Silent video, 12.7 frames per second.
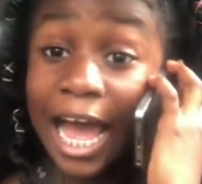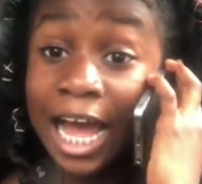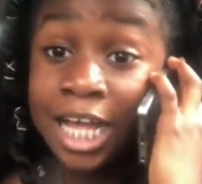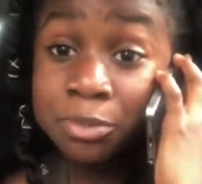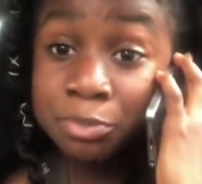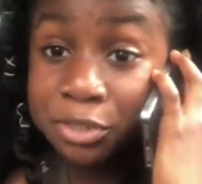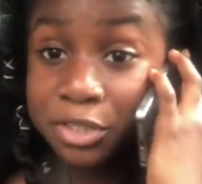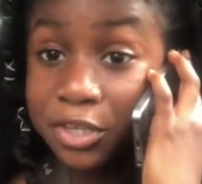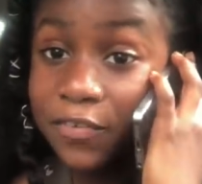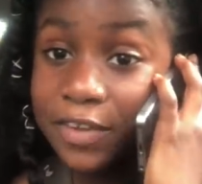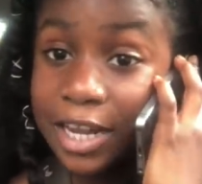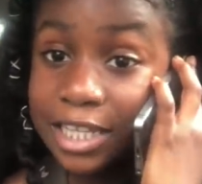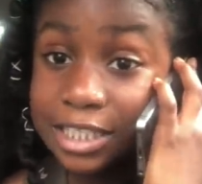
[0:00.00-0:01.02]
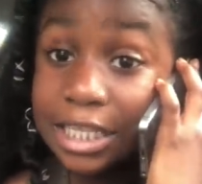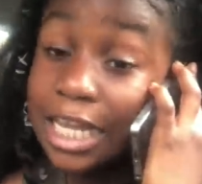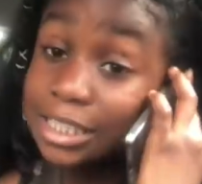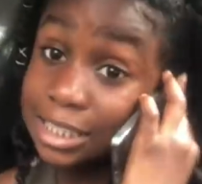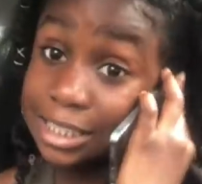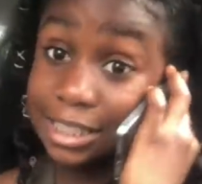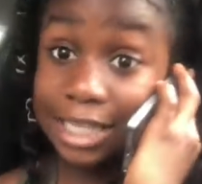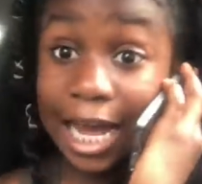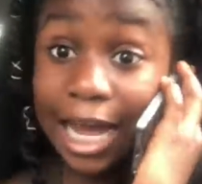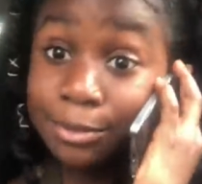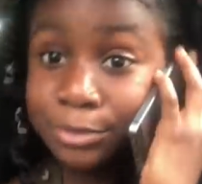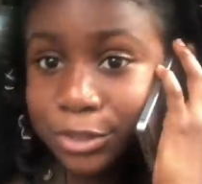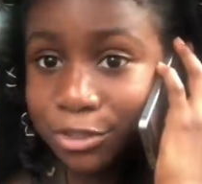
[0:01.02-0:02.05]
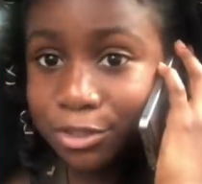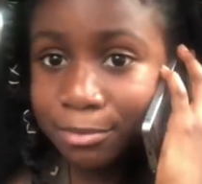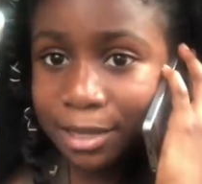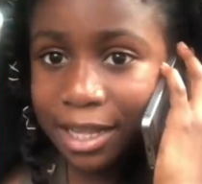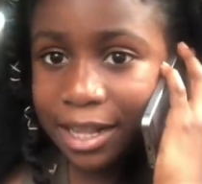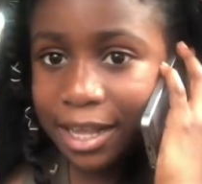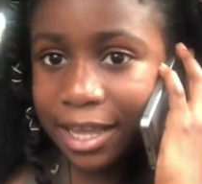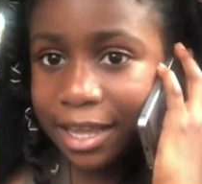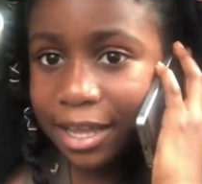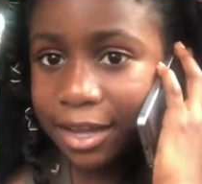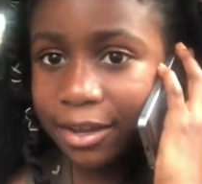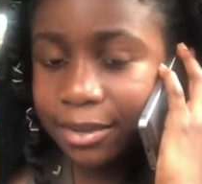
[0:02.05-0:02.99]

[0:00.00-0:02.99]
I was born to flex, diamonds on my neck.